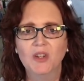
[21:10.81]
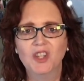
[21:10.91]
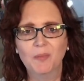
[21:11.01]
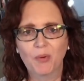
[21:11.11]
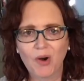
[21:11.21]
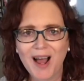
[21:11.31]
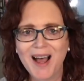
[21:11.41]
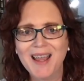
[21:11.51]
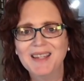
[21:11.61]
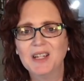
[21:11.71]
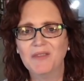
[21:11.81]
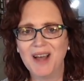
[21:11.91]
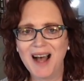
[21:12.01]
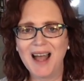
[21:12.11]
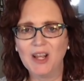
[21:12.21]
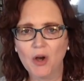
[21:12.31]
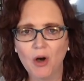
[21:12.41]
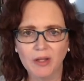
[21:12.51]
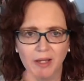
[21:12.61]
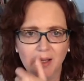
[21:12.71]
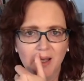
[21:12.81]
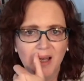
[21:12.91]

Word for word: to the prize of the high calling